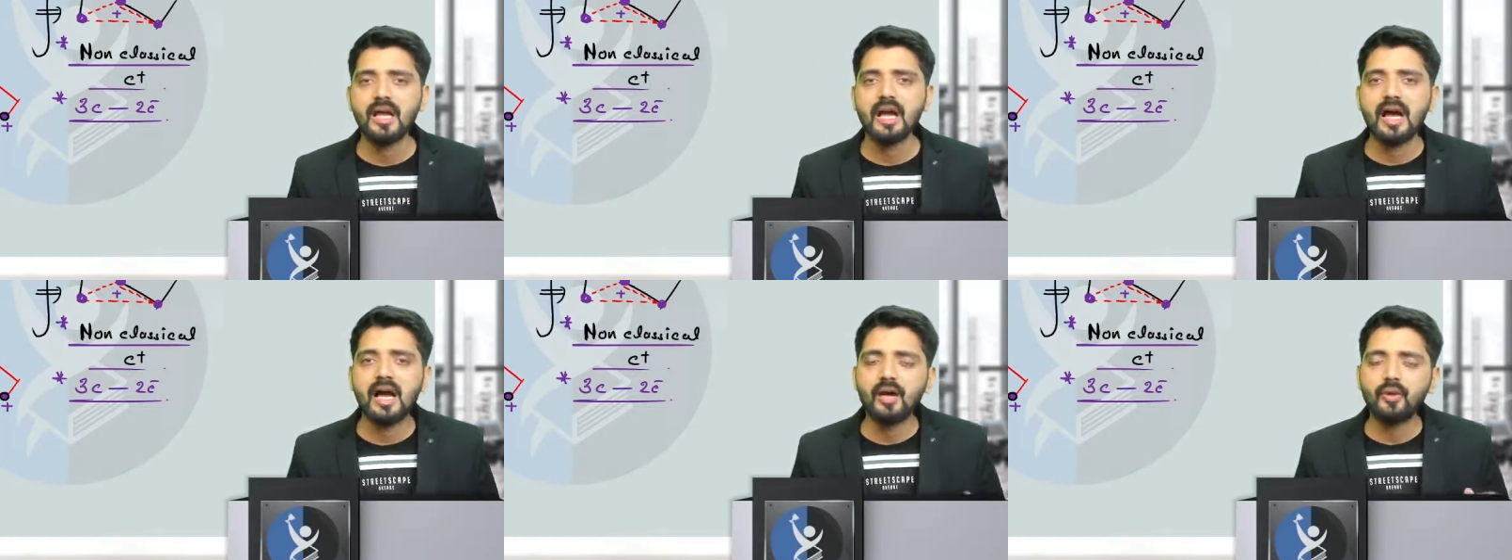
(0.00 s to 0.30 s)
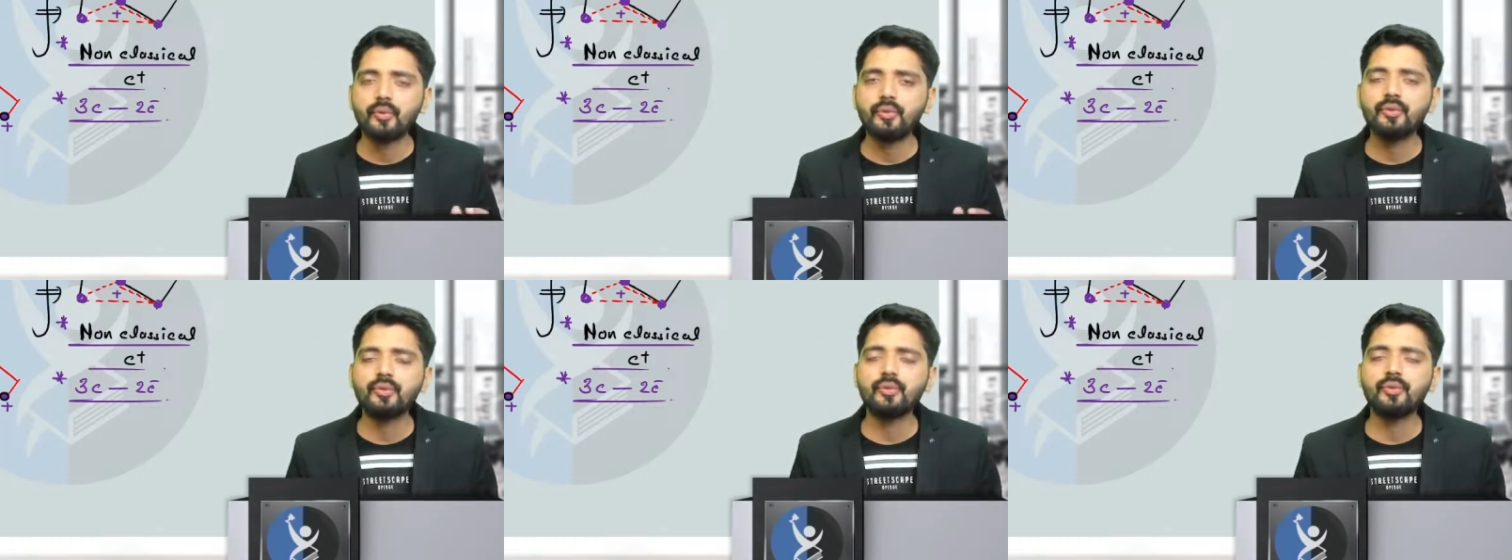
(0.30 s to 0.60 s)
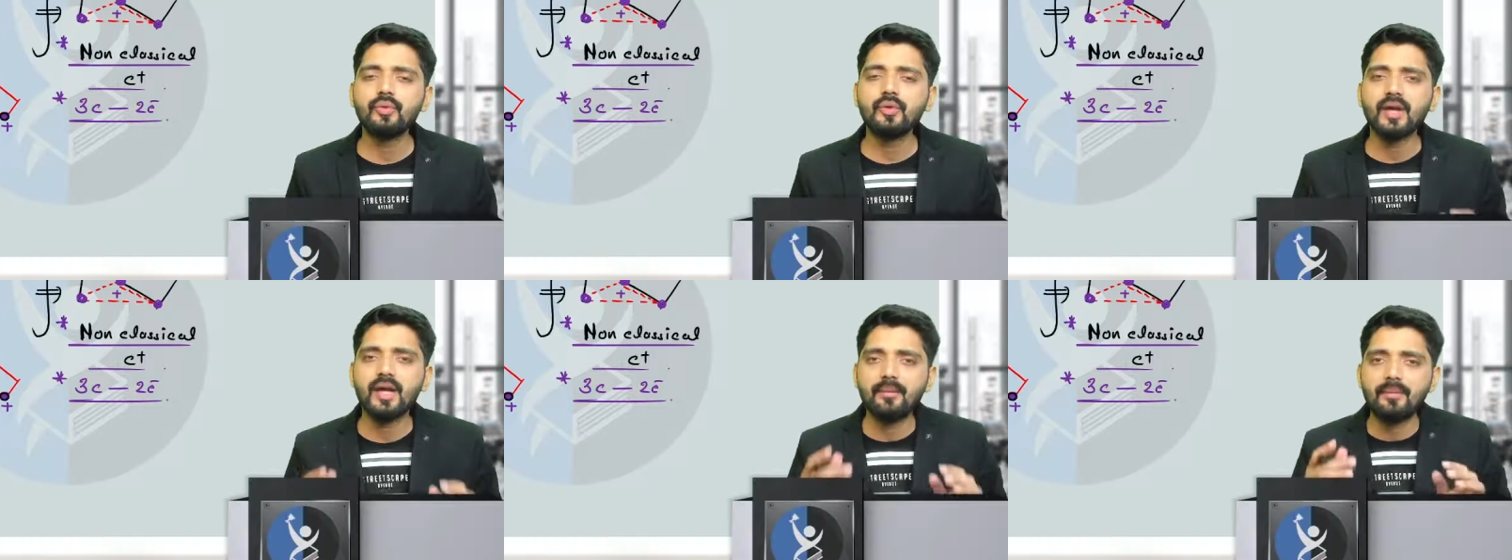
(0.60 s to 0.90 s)
How
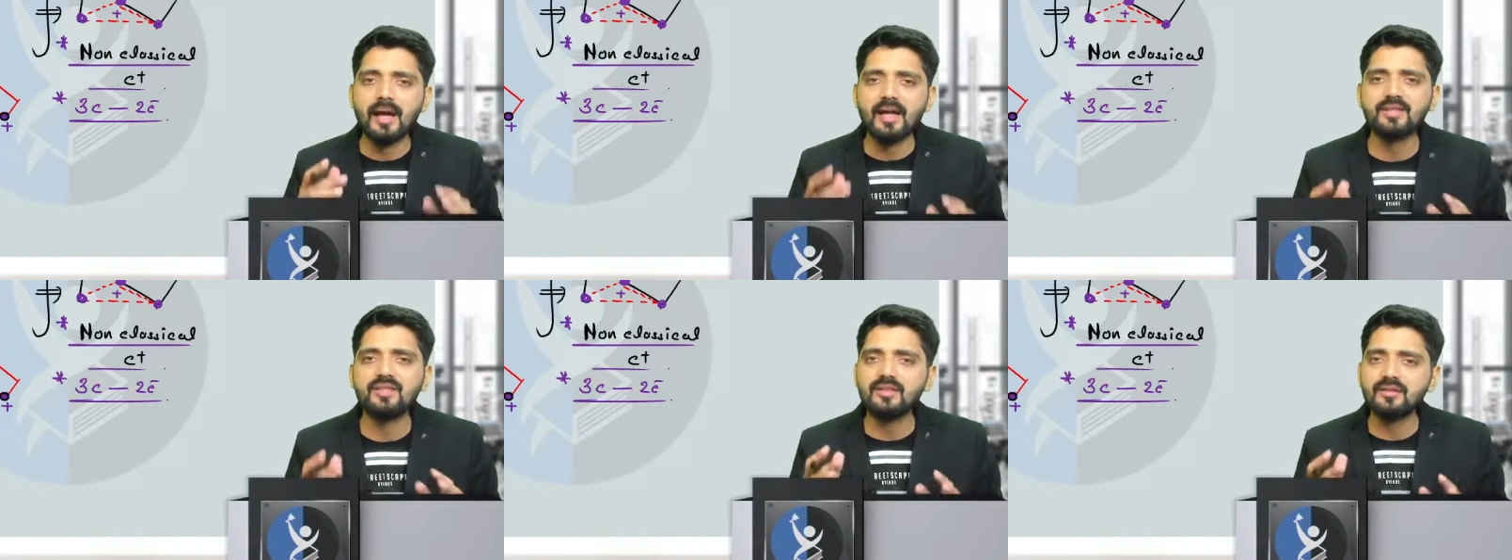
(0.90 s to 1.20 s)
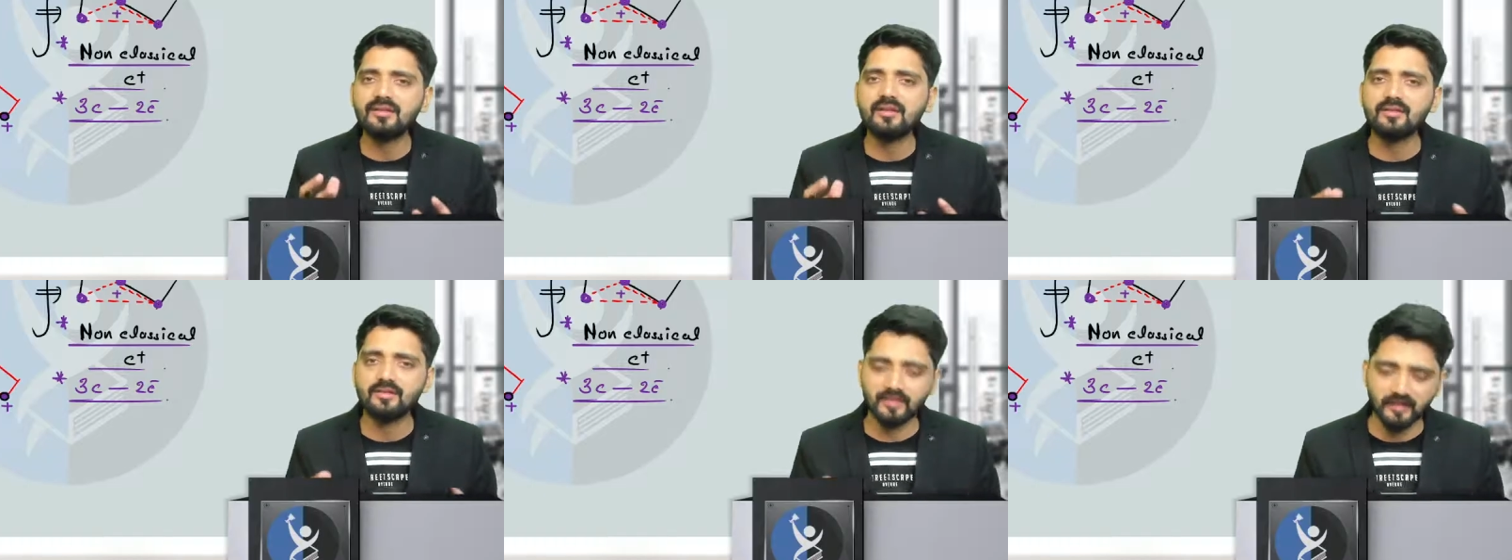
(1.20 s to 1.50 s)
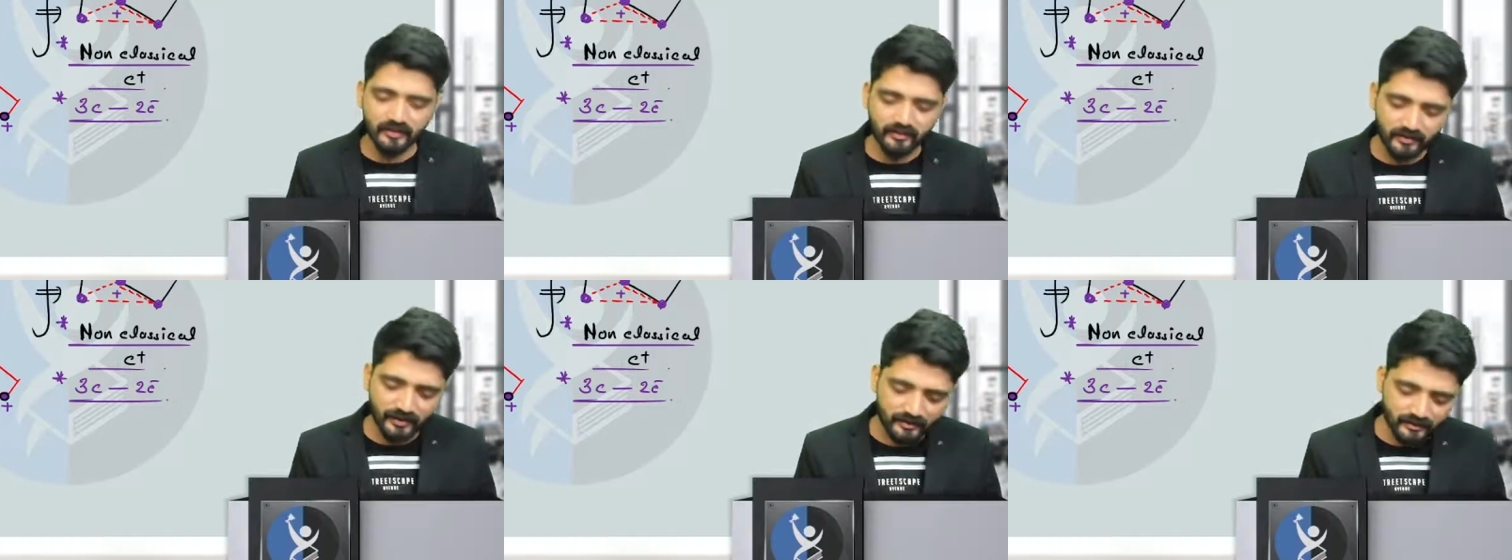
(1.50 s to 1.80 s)
to imagine this
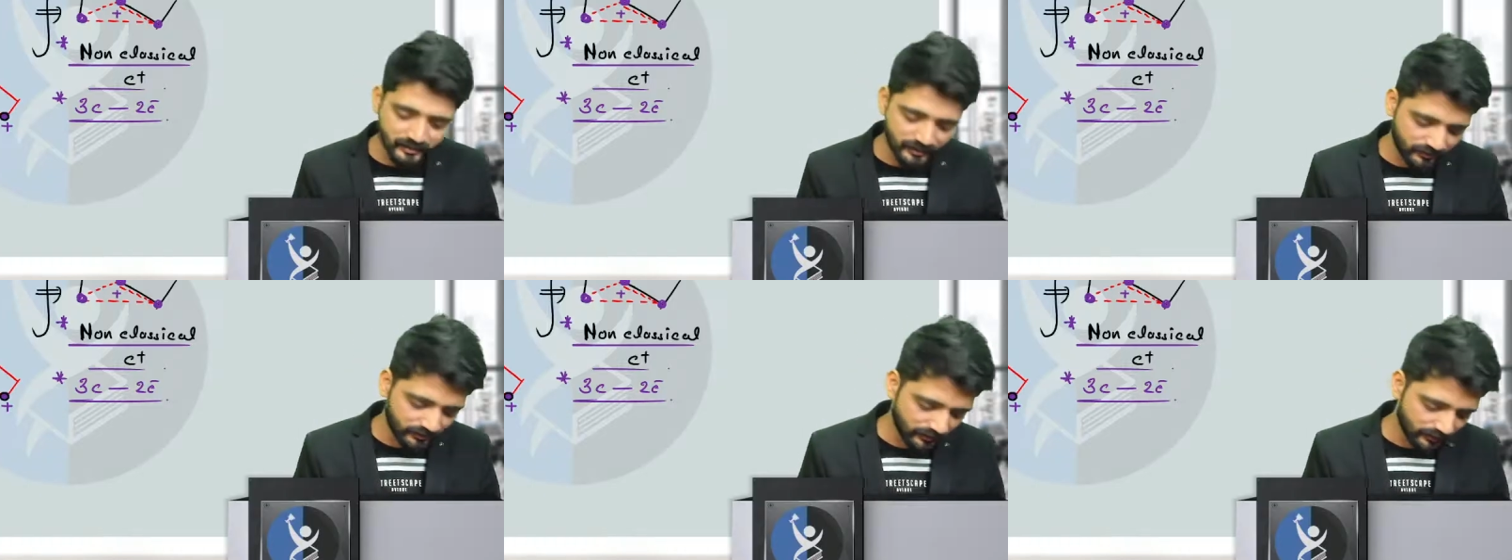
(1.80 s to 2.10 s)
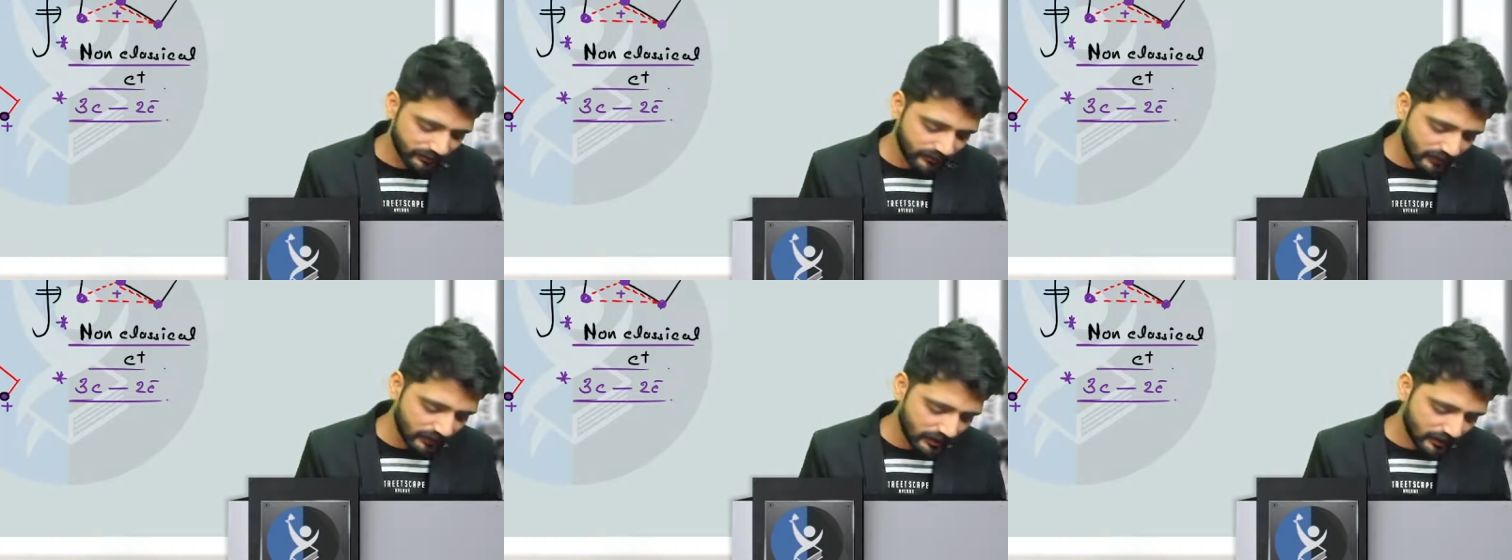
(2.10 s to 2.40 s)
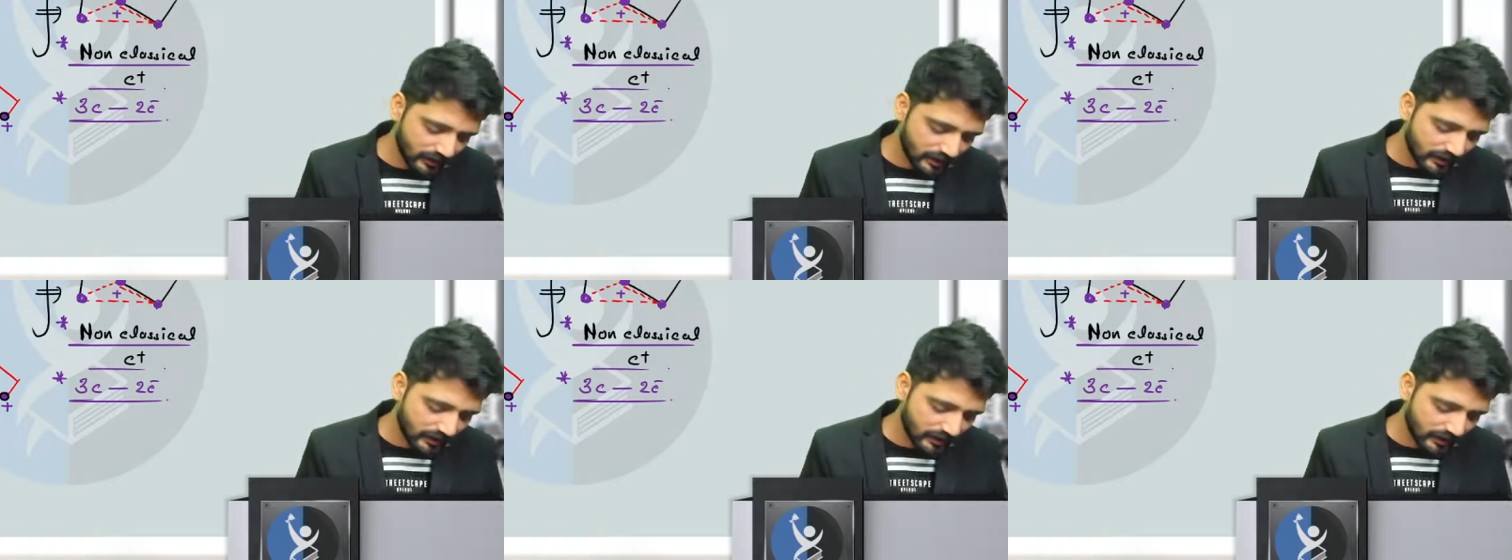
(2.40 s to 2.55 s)
three centers? See,